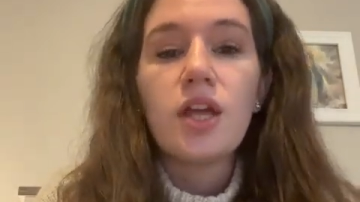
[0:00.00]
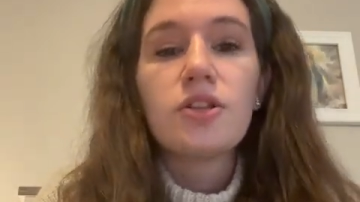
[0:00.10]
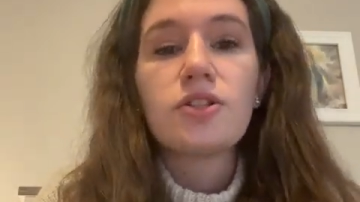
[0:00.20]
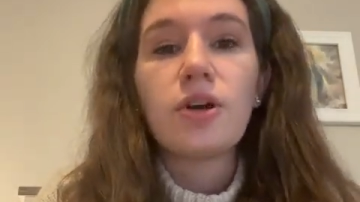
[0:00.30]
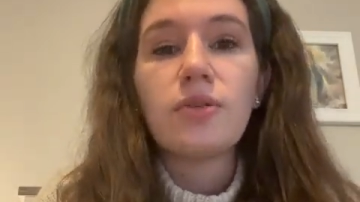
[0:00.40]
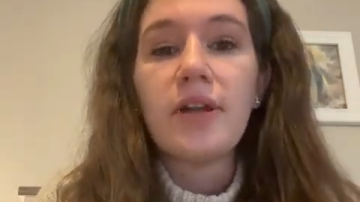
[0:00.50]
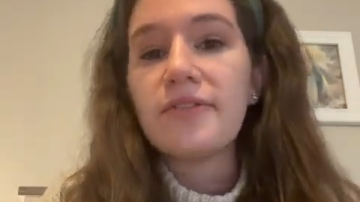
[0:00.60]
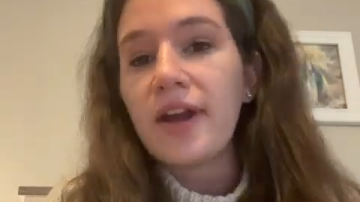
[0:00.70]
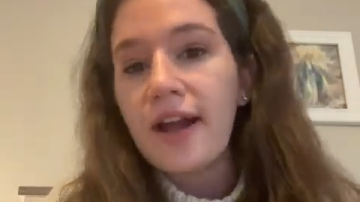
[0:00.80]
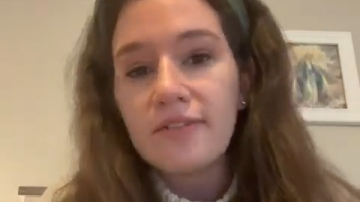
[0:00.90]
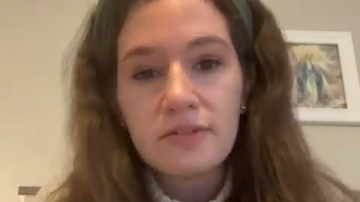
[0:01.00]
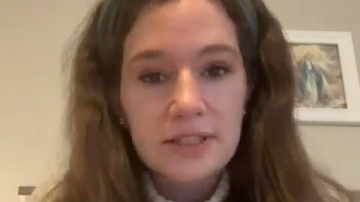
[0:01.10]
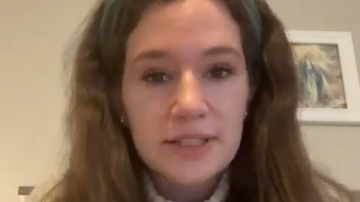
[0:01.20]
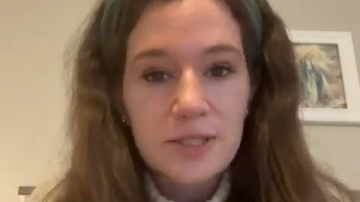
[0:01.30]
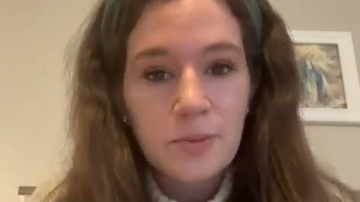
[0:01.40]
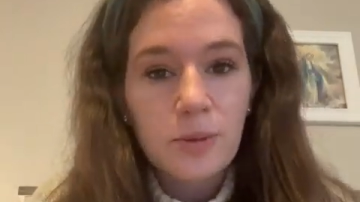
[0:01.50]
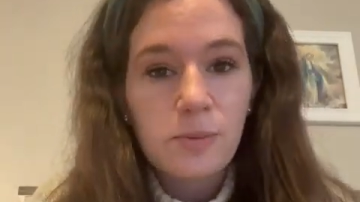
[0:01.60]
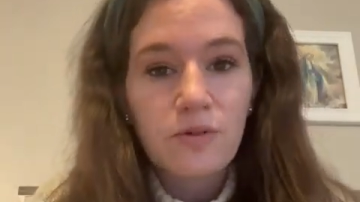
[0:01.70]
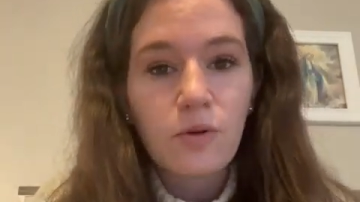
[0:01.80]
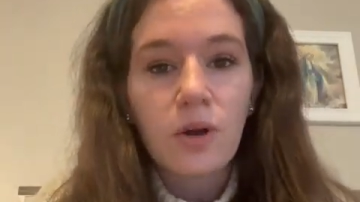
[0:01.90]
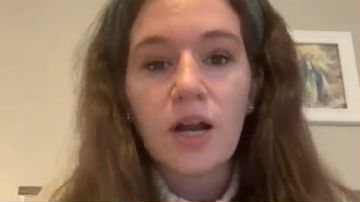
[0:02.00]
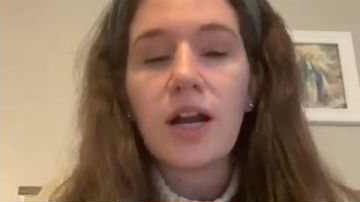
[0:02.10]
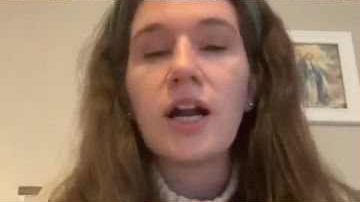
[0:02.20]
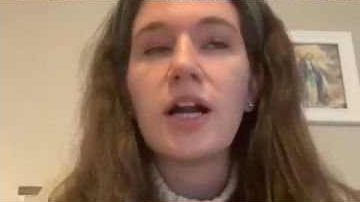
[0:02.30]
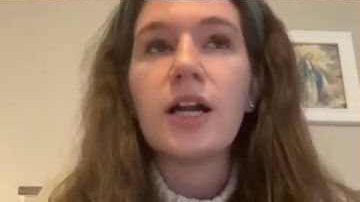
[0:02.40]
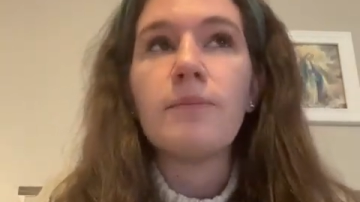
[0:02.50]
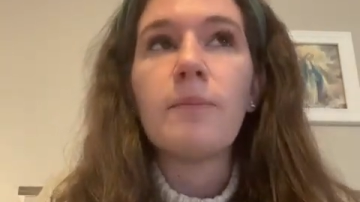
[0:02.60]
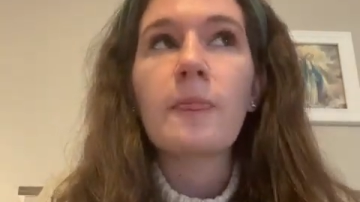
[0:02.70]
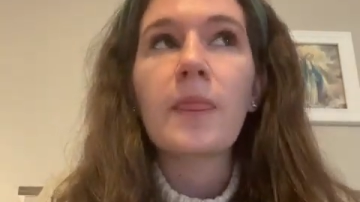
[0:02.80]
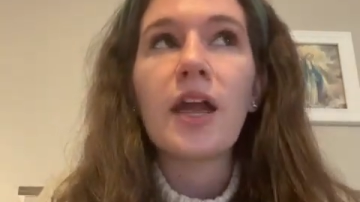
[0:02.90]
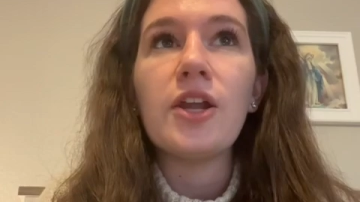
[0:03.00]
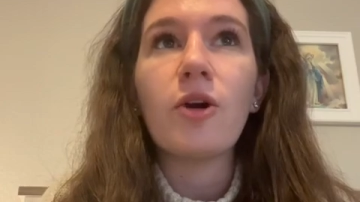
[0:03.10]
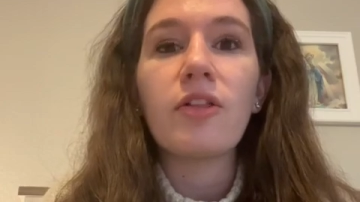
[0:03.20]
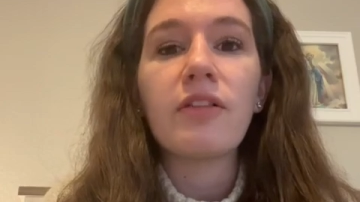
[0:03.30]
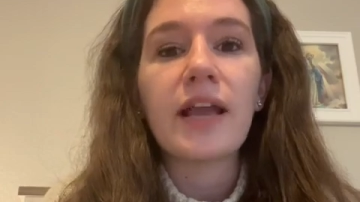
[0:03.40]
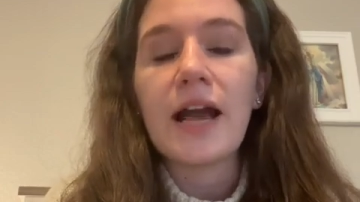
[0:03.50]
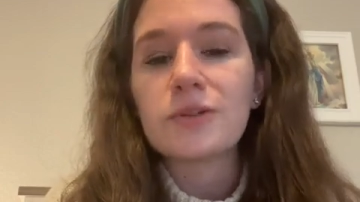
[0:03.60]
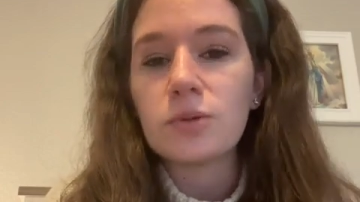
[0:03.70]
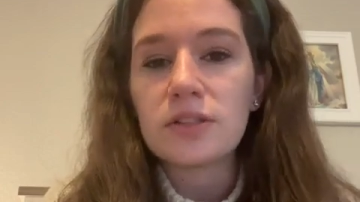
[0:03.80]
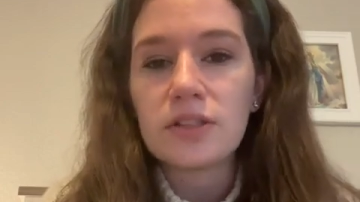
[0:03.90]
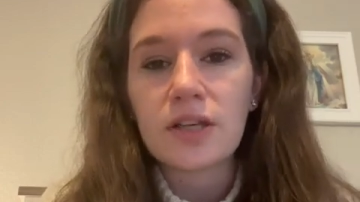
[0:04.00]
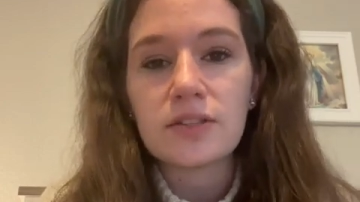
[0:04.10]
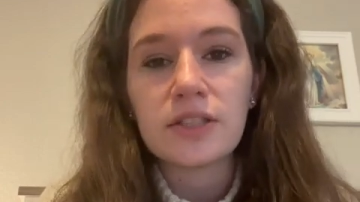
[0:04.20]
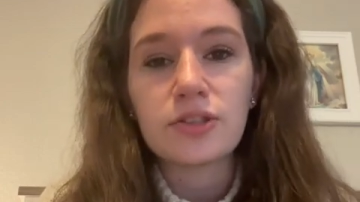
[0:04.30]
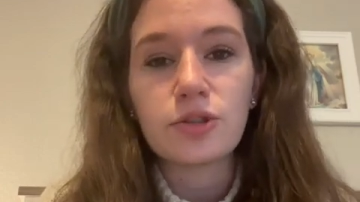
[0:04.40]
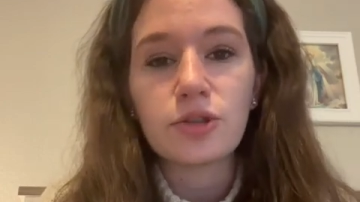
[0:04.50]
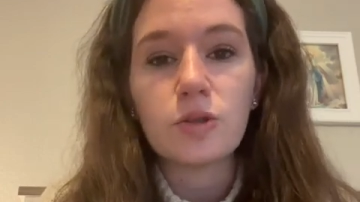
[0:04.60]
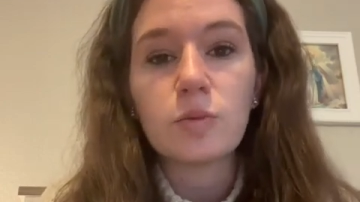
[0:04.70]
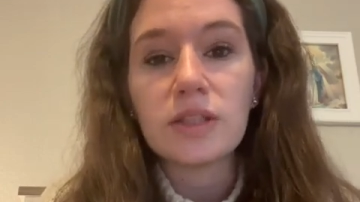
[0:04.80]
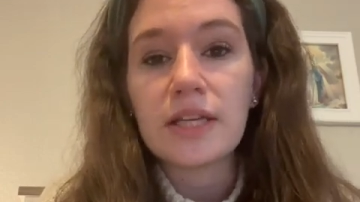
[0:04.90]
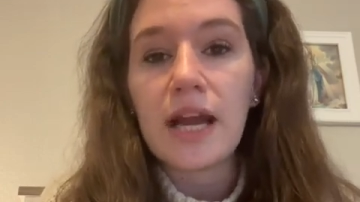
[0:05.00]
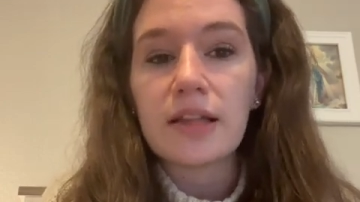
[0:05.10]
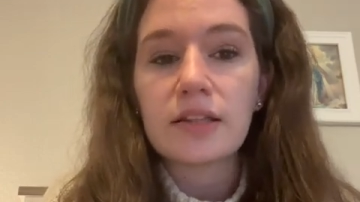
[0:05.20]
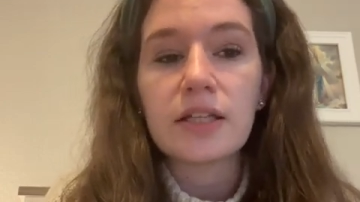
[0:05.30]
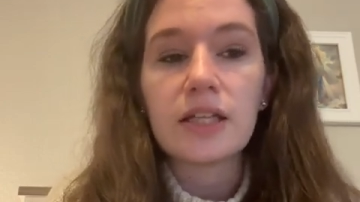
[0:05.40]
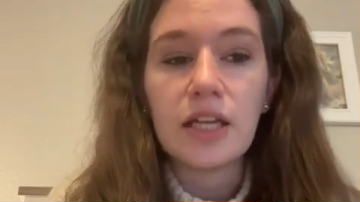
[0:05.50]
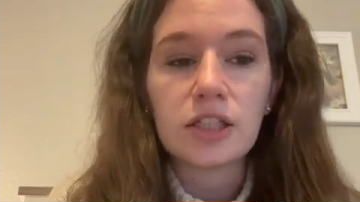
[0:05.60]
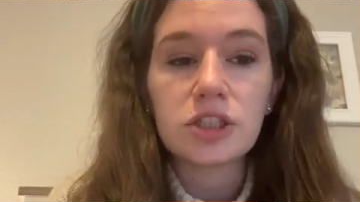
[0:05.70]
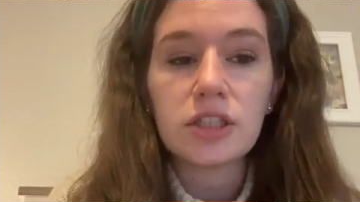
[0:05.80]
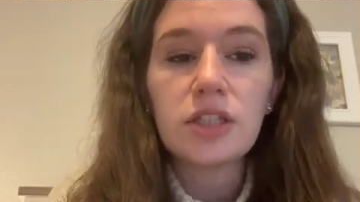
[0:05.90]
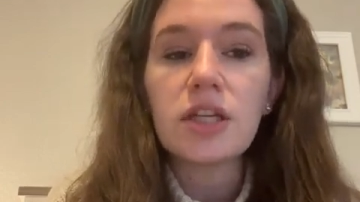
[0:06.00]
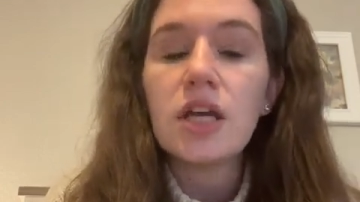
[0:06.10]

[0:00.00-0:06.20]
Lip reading: So never having read this book before, I know that as we're discussing as a group with the Catholic connection,